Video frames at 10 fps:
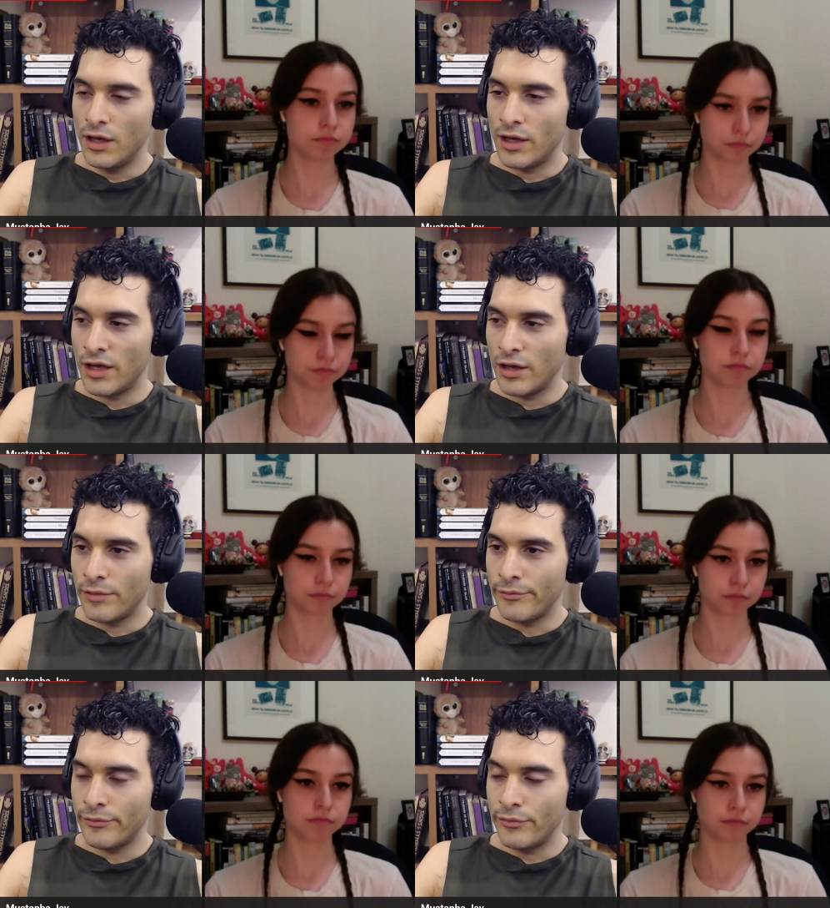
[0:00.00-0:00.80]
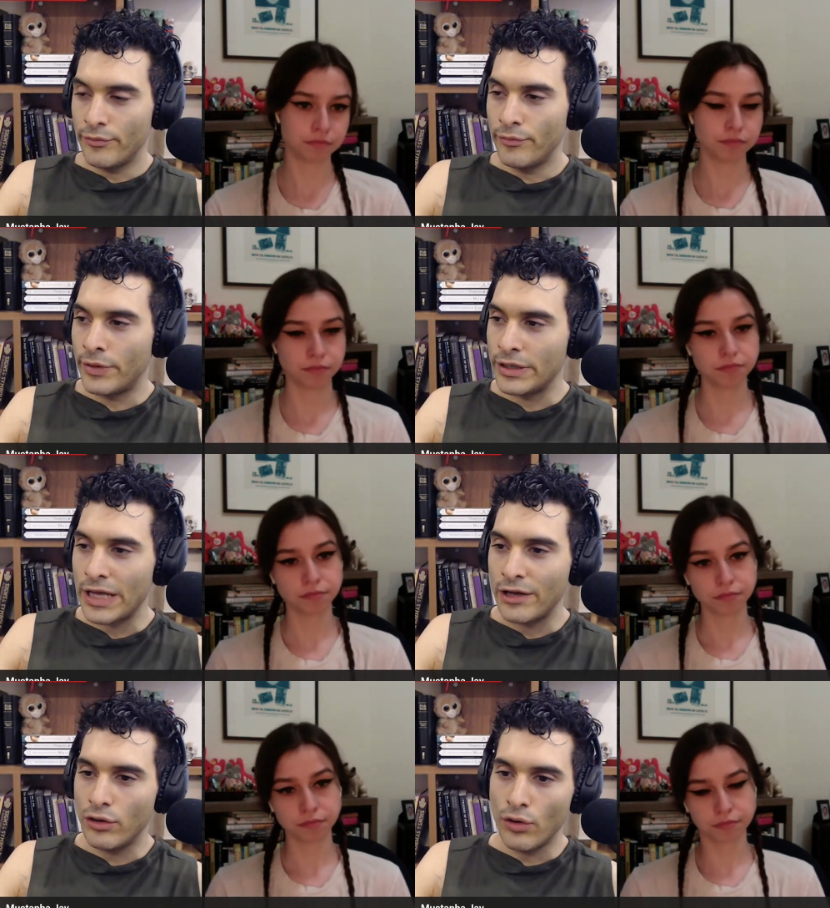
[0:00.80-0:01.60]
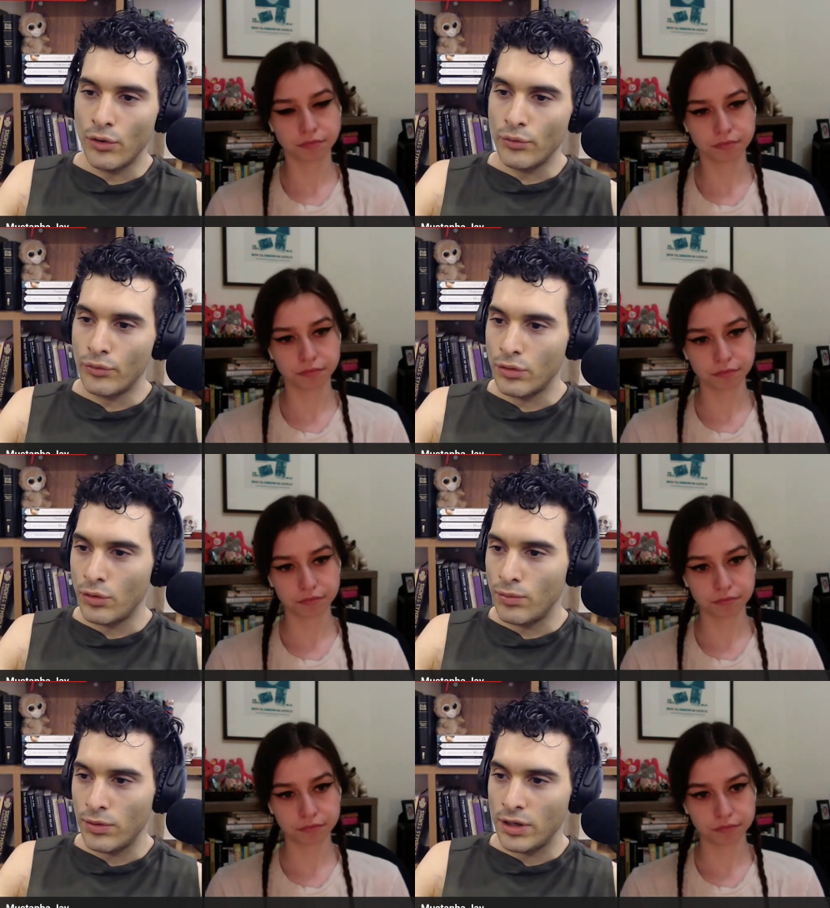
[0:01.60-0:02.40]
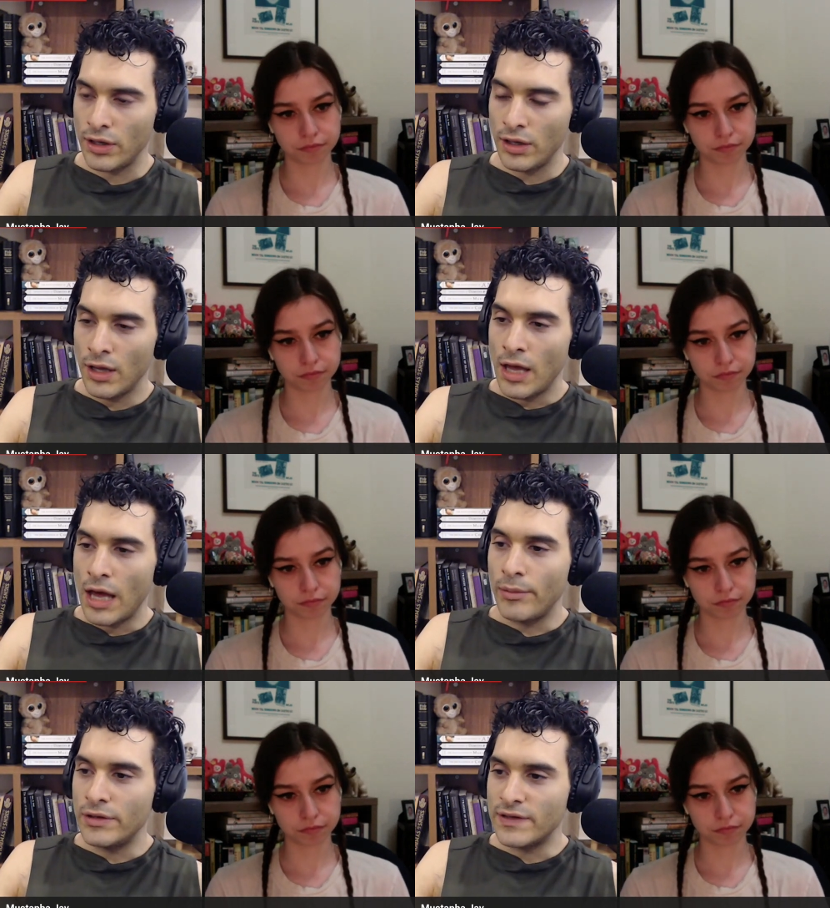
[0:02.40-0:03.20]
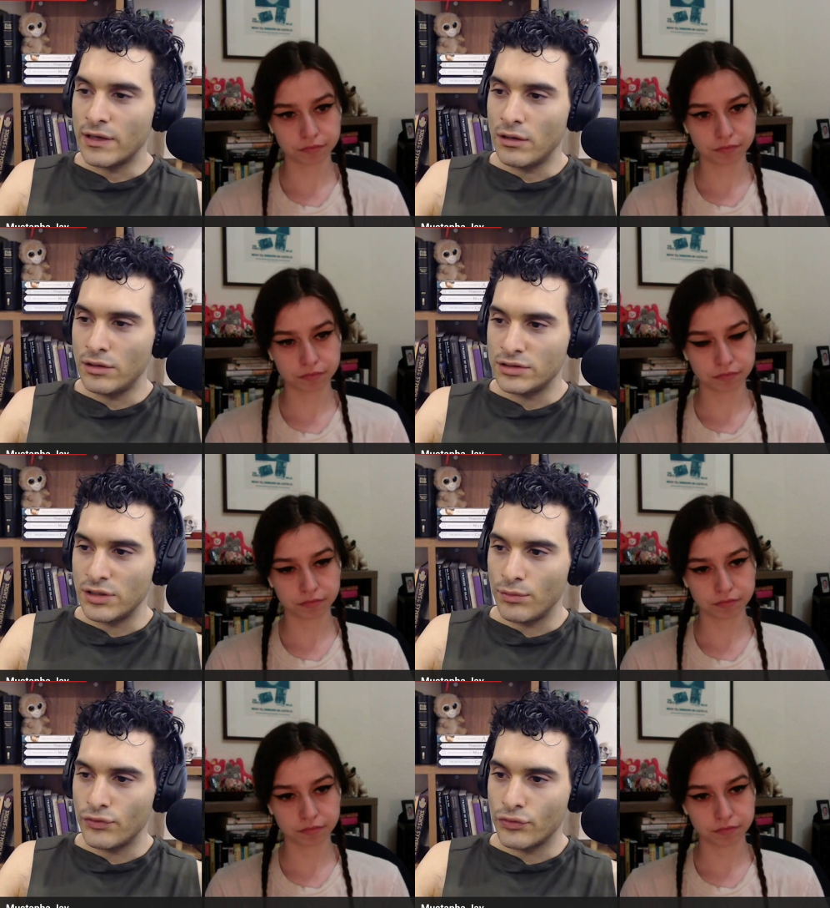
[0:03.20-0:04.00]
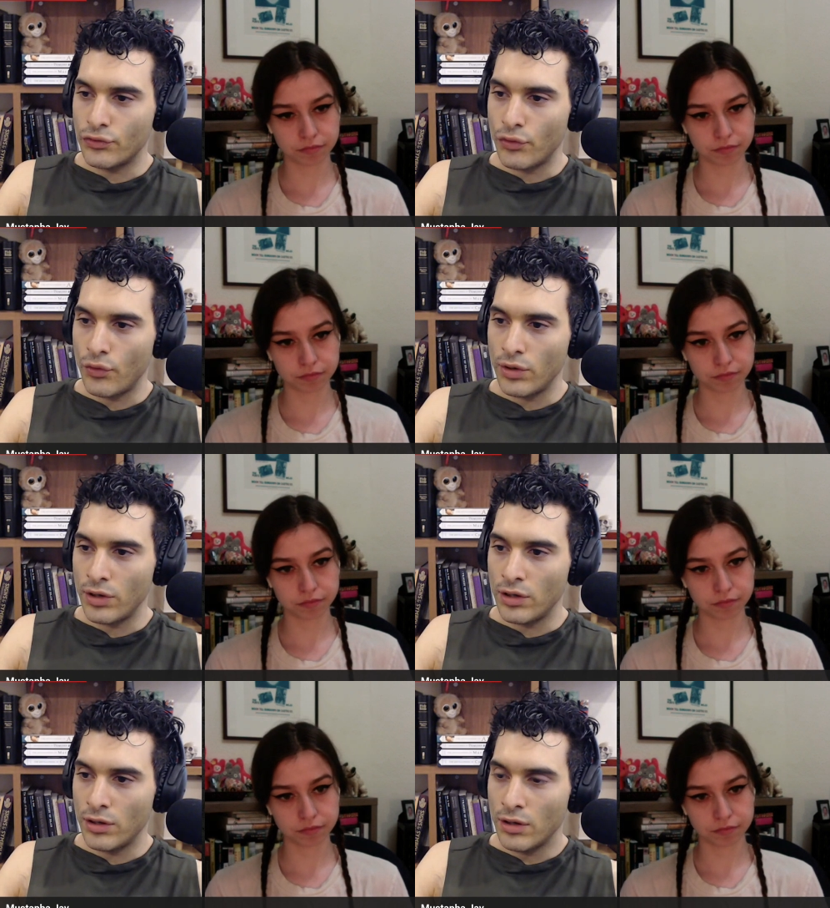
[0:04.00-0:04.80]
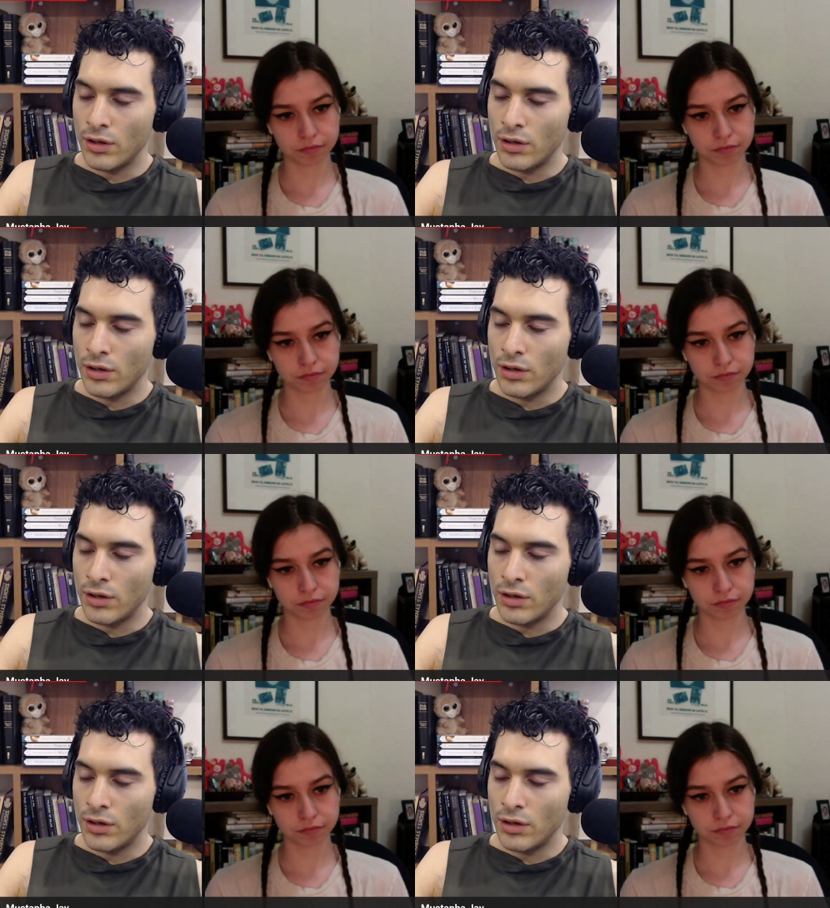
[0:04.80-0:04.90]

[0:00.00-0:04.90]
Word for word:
Speaker 1: Um, but I don't know globally. I mean, secularism was growing